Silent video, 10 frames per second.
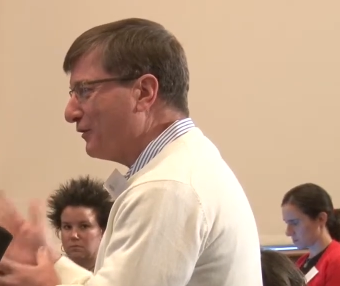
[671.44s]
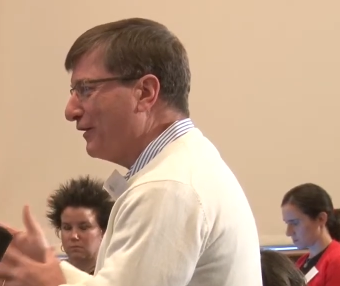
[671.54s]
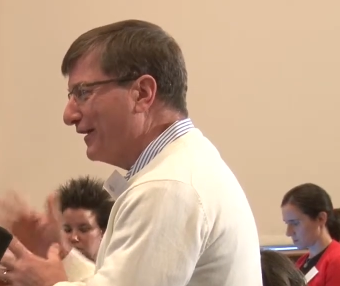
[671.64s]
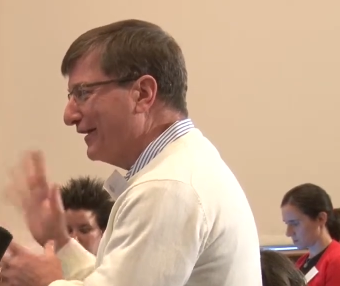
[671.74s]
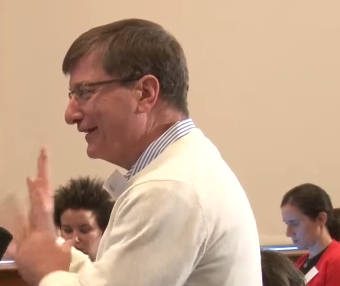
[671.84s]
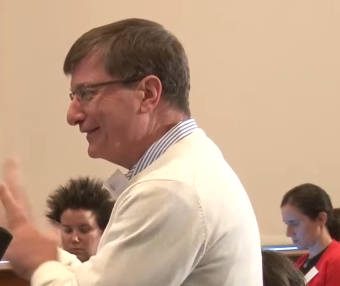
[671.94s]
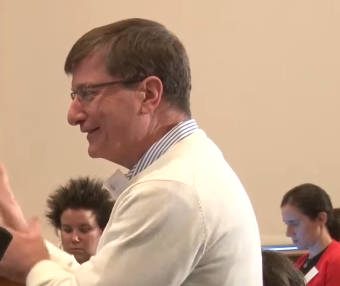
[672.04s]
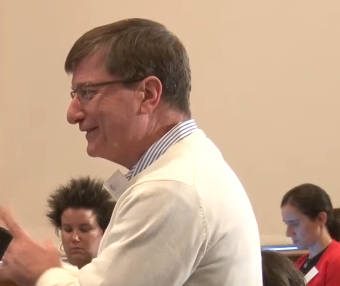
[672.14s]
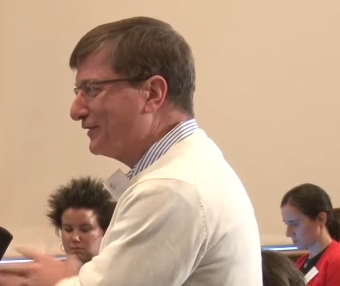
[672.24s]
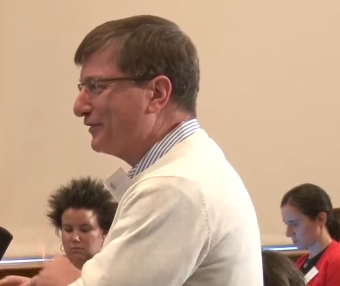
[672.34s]
Speaker 1: gray
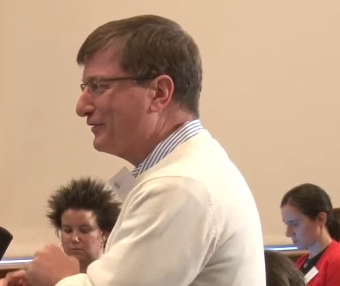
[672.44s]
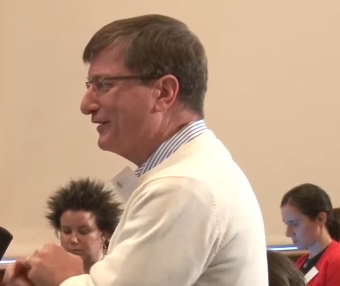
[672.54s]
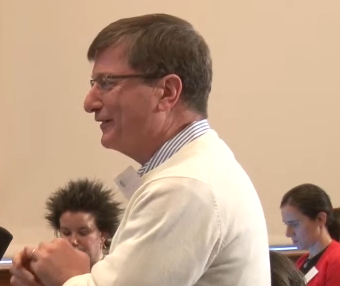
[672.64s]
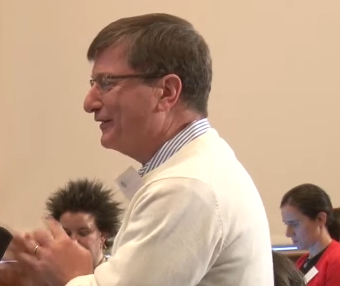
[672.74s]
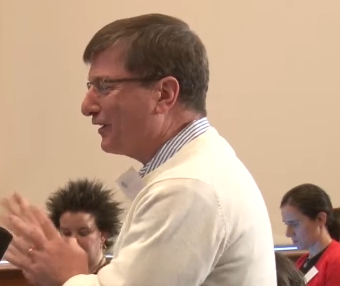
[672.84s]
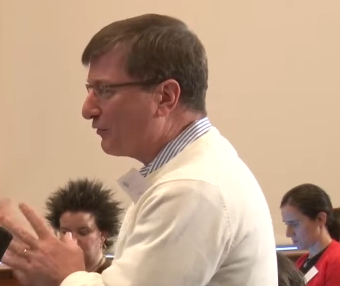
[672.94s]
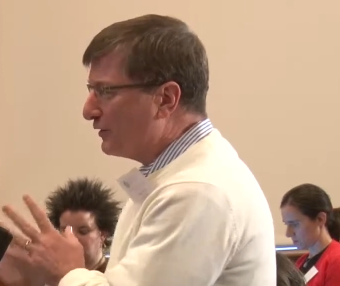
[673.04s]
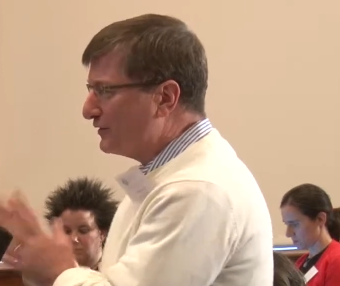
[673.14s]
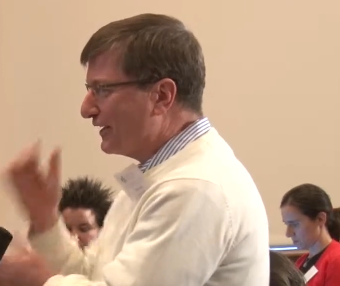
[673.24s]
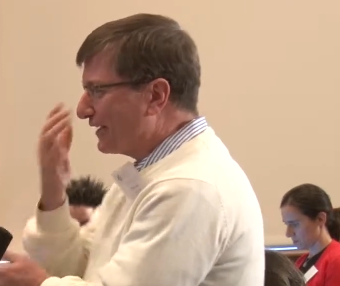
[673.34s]
and you know not
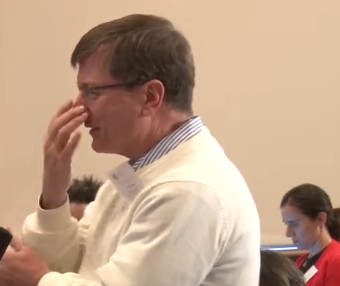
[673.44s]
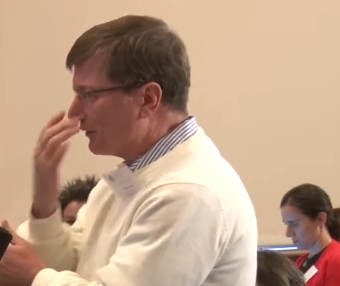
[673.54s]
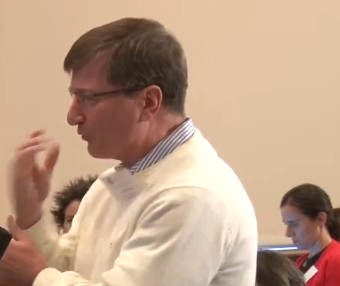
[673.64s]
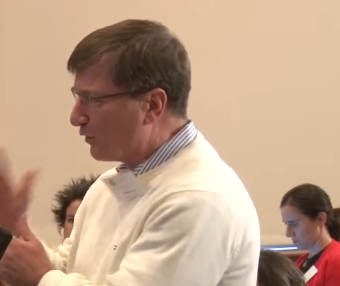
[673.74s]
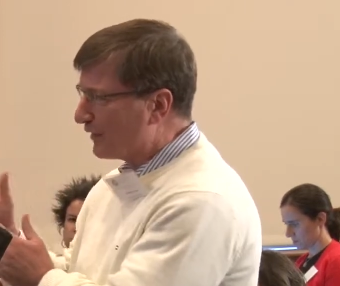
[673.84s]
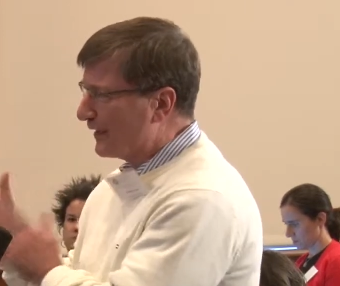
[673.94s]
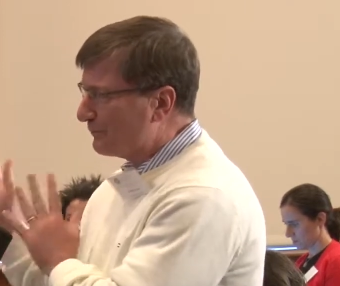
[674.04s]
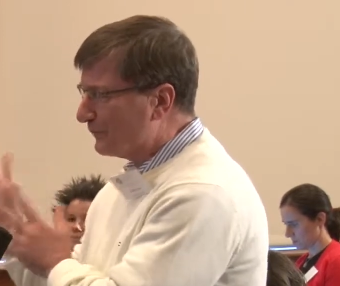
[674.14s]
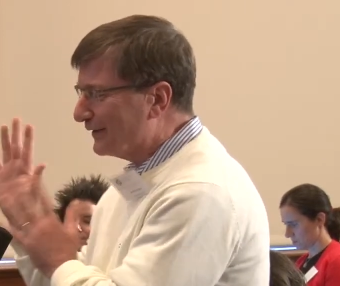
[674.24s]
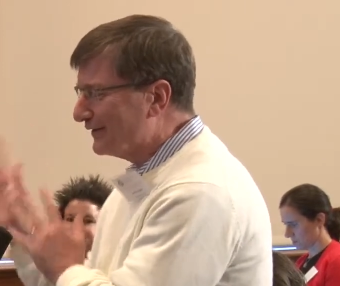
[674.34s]
grungy actually or well
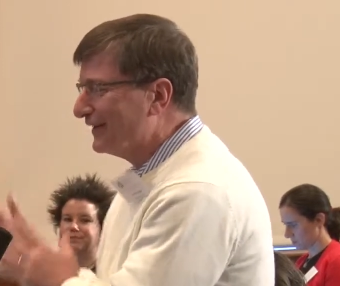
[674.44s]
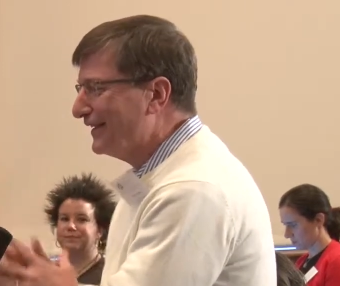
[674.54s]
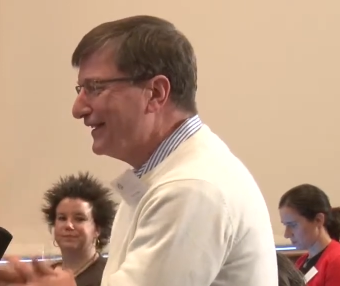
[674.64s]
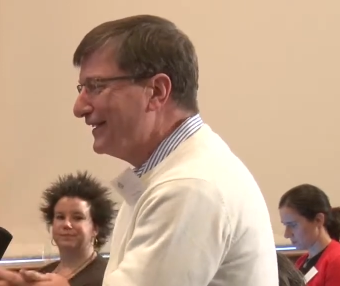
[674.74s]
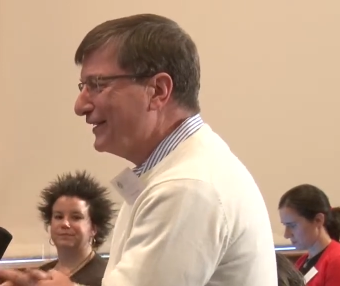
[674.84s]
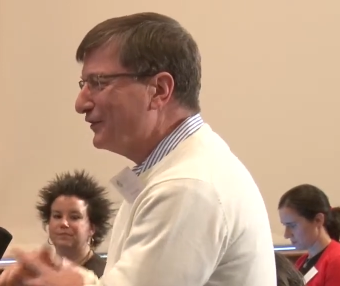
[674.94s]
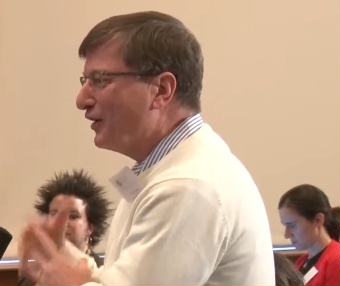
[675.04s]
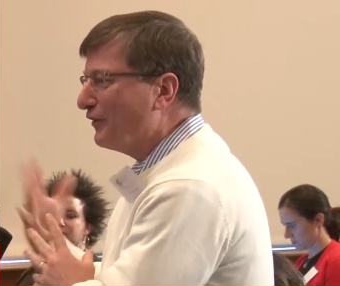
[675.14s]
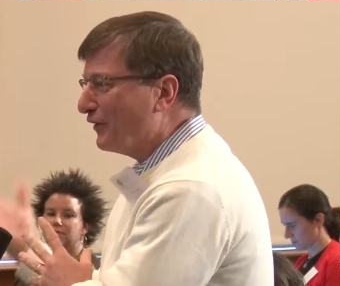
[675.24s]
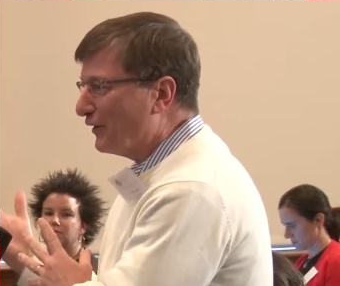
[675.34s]
kept, but it's
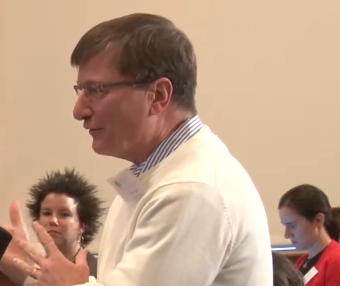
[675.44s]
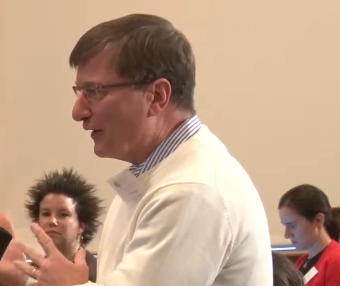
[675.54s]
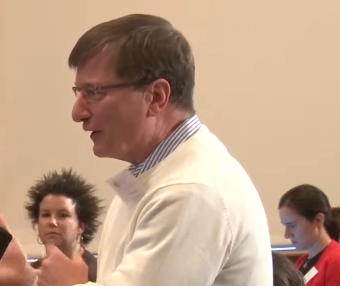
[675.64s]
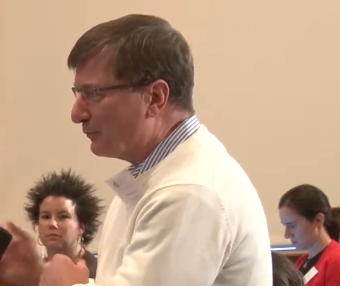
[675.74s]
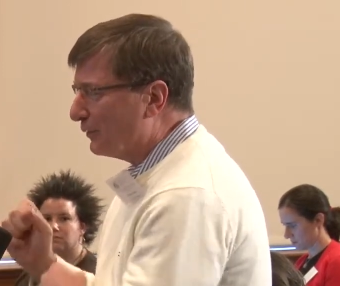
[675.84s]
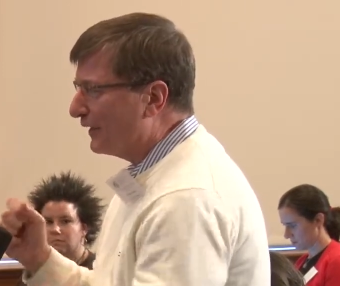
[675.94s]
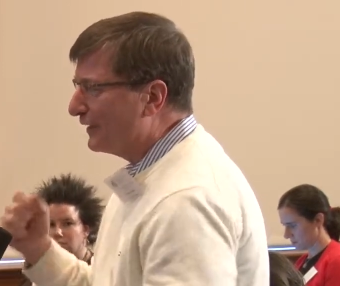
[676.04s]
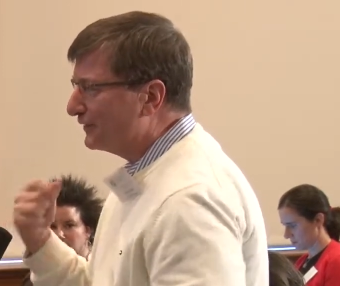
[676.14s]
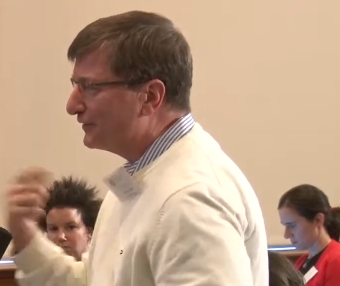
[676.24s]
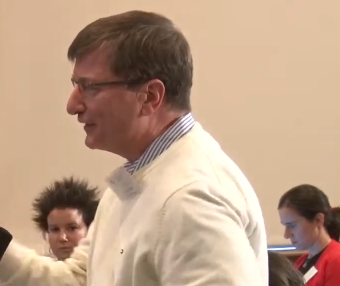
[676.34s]
not a very inviting
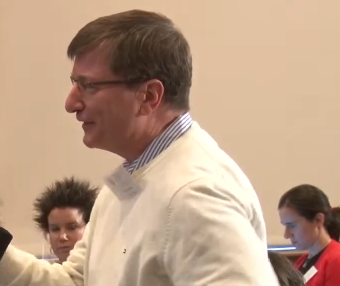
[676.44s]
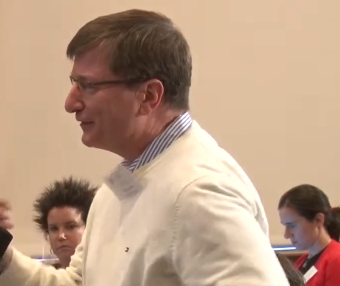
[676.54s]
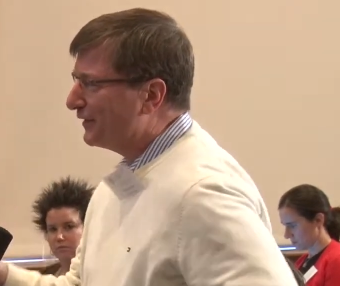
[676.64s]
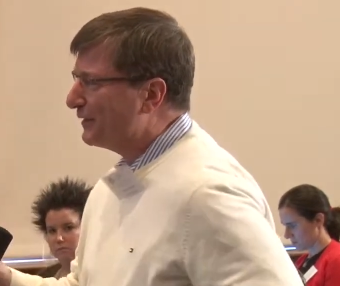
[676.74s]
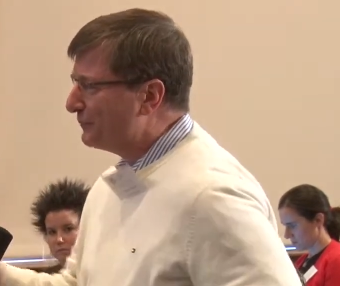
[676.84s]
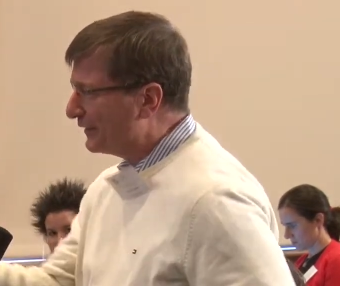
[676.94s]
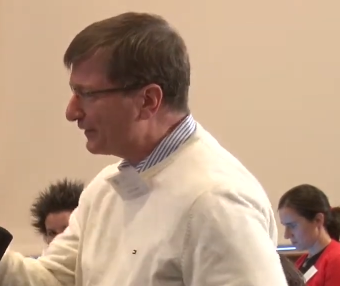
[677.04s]
place. And it led me to